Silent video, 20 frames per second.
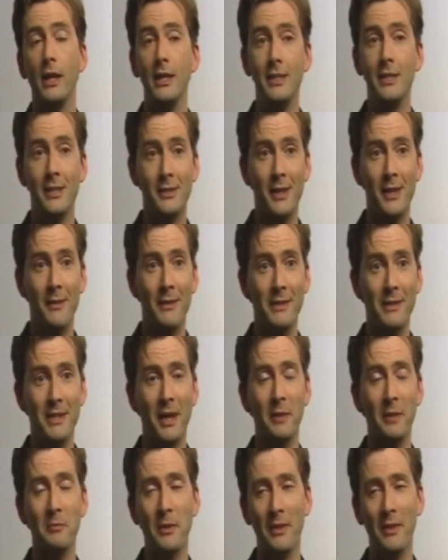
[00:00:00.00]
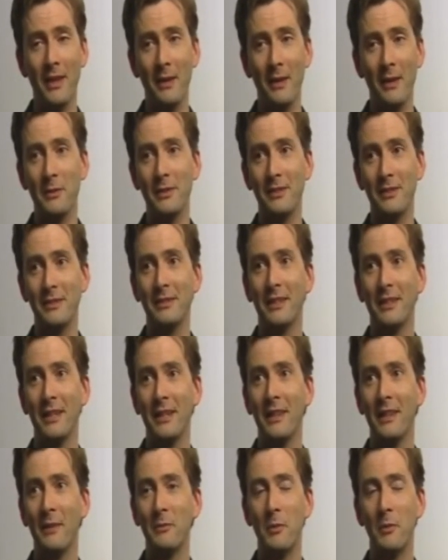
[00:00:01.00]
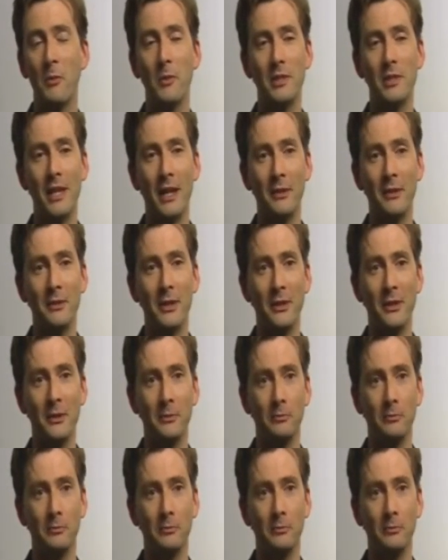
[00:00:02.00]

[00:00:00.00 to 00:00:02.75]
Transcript: Easier said than done, but that was what we set out to